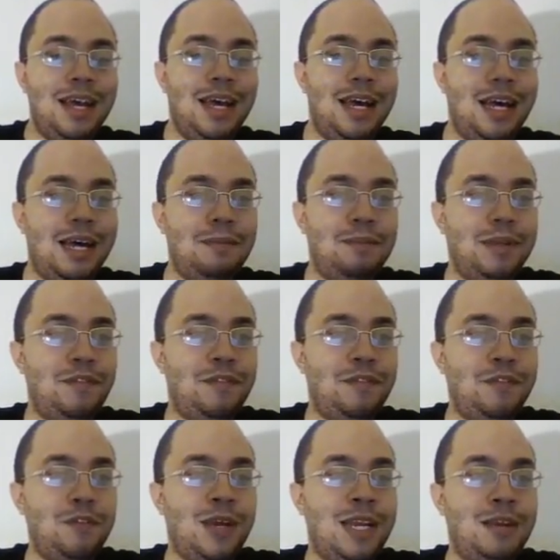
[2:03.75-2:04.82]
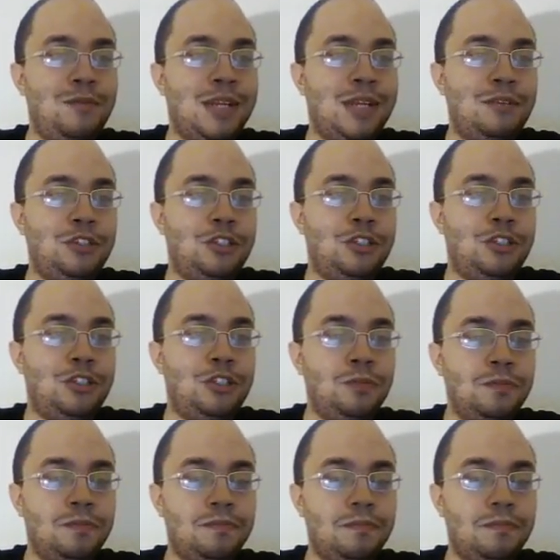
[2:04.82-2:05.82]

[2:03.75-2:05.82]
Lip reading: But if you're white, what I would do